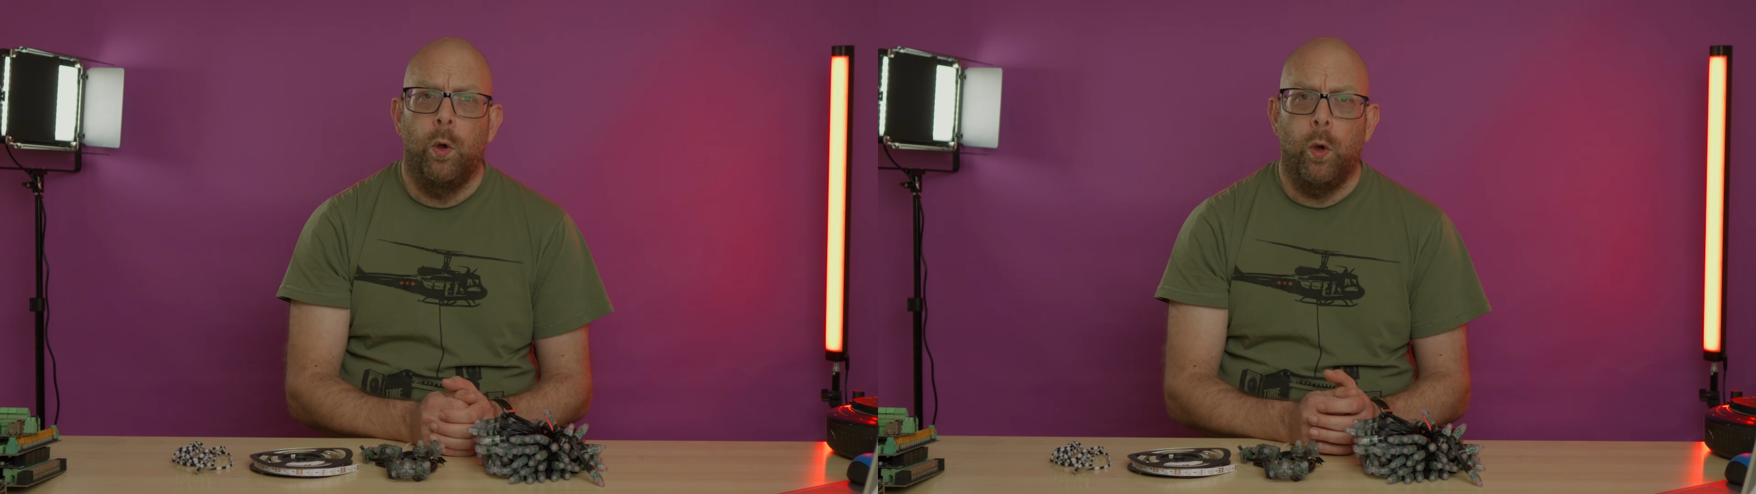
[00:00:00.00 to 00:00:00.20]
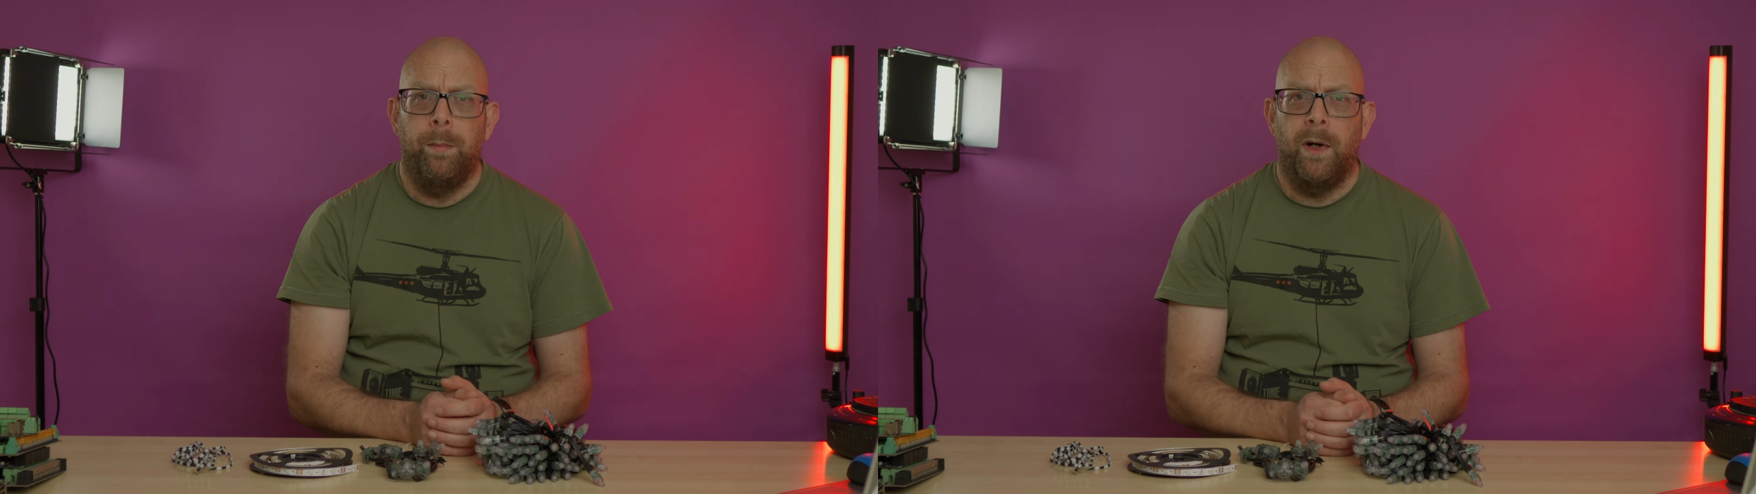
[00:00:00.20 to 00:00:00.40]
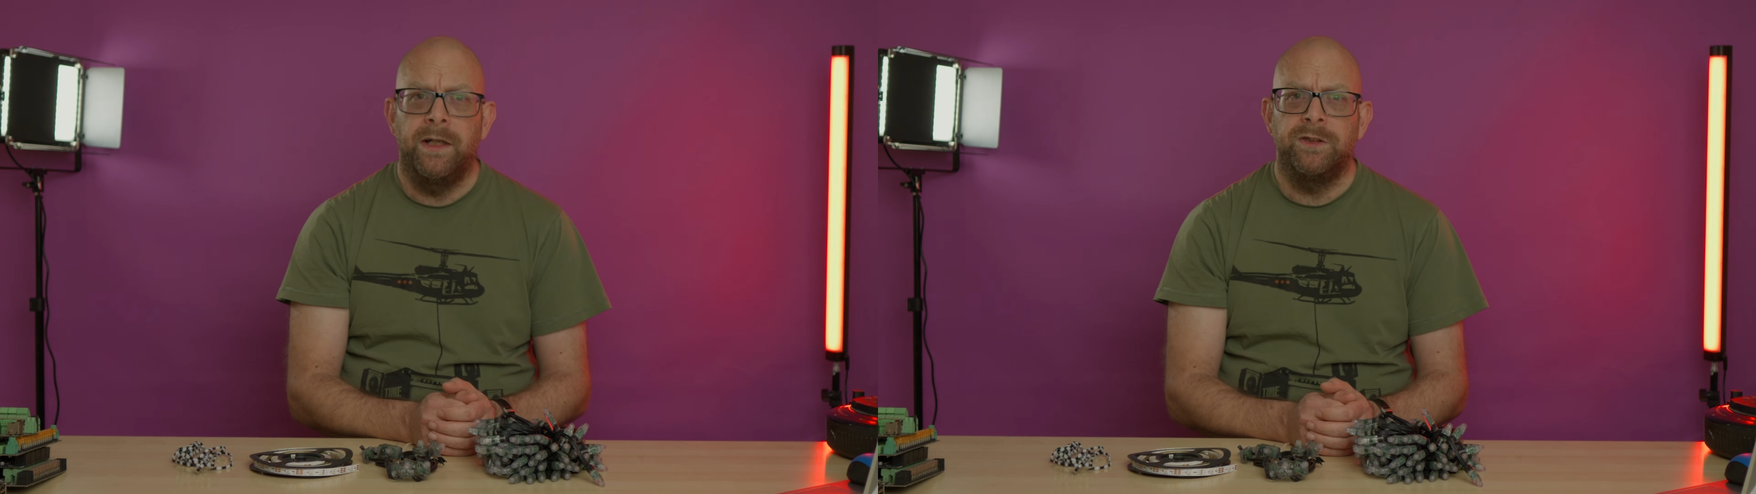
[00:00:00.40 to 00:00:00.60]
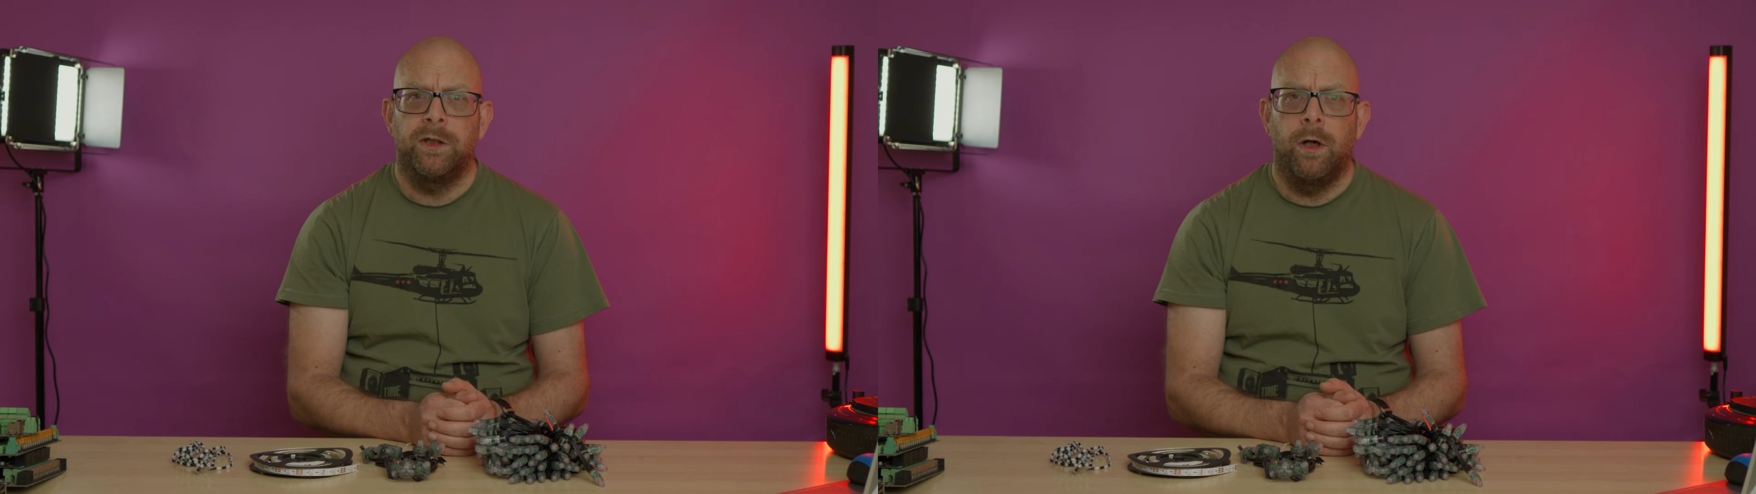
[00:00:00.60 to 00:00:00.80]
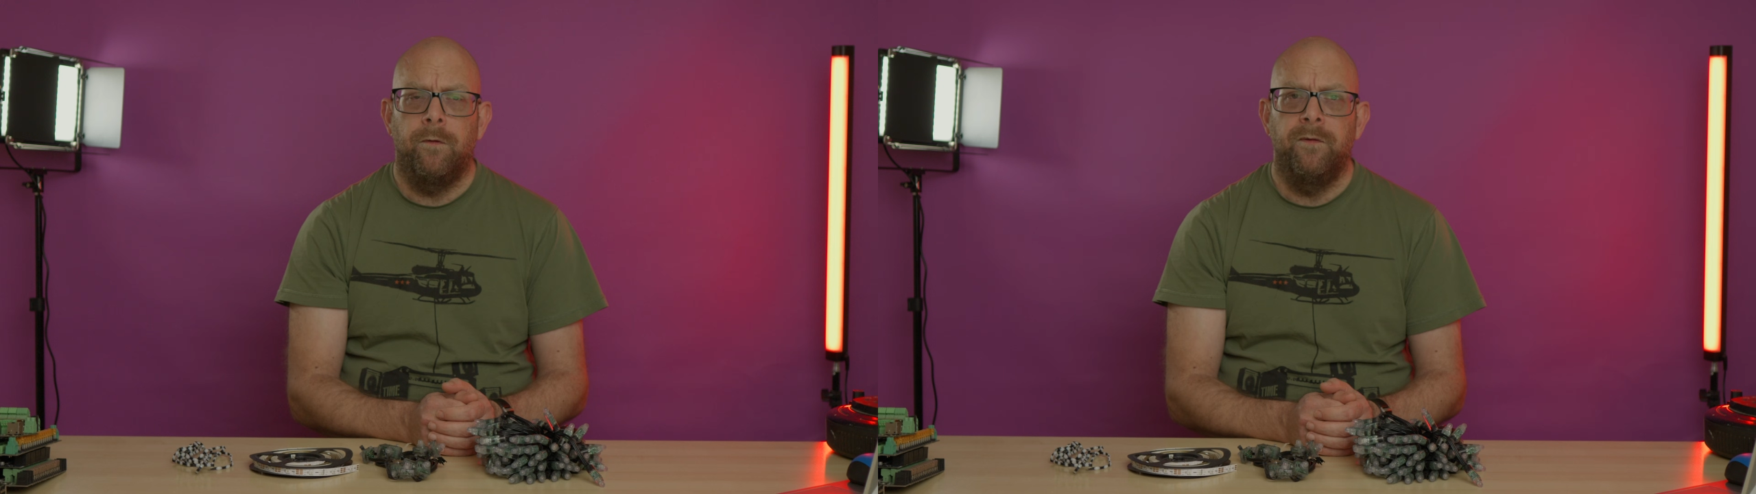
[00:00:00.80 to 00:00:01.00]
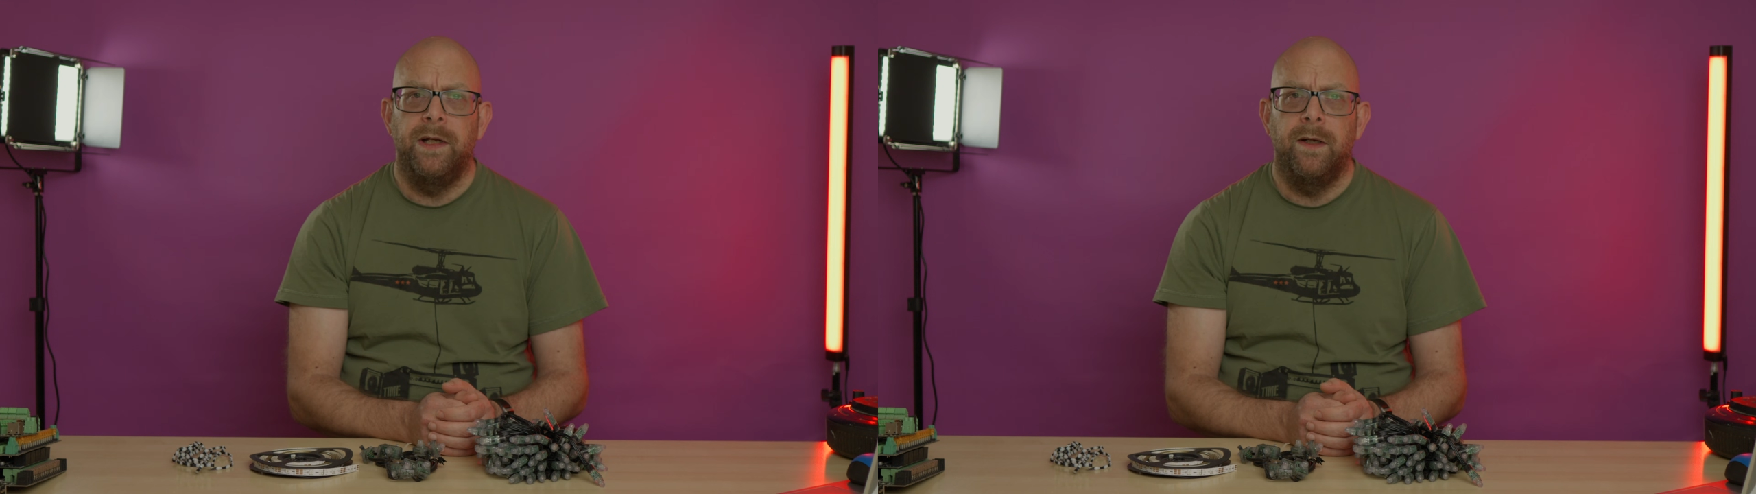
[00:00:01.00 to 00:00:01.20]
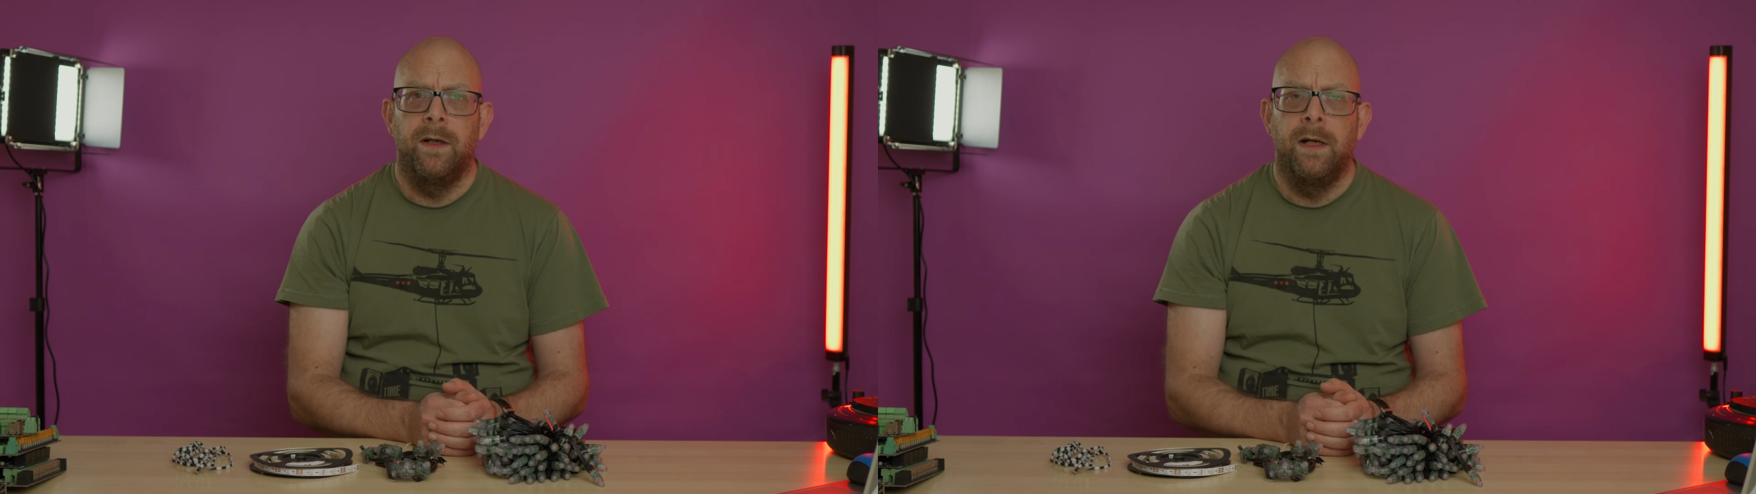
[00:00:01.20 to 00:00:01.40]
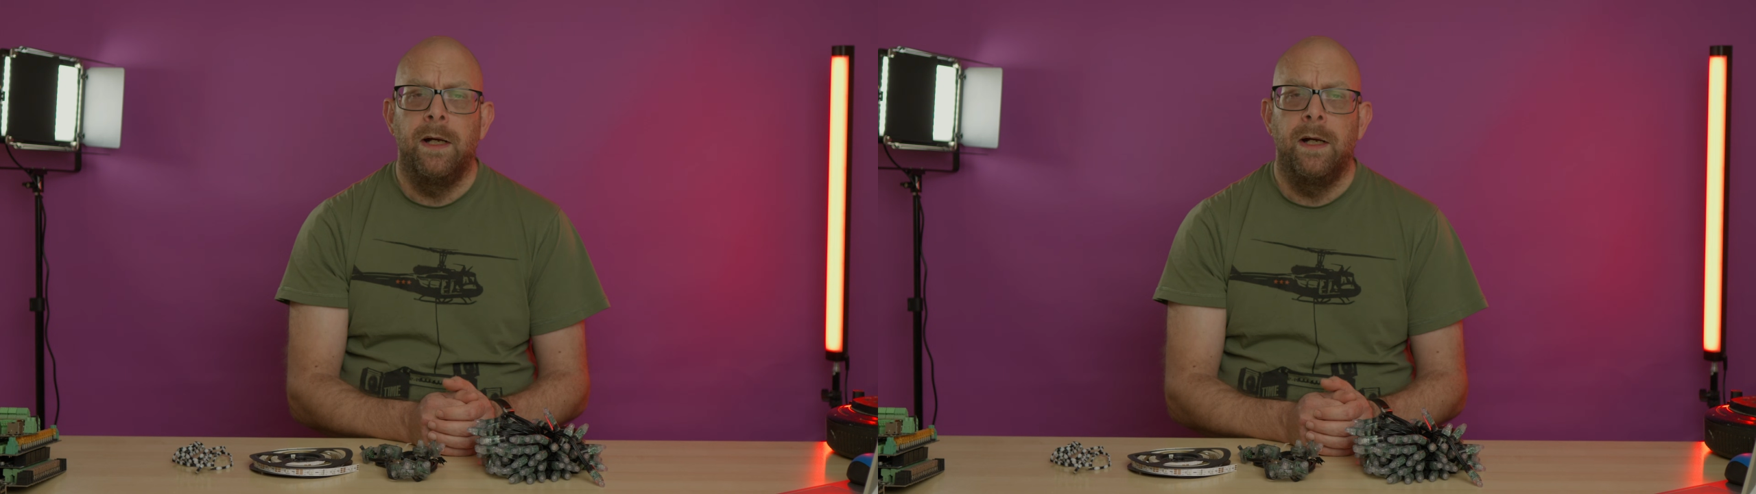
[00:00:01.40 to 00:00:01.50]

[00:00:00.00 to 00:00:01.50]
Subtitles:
or buy us a coffee.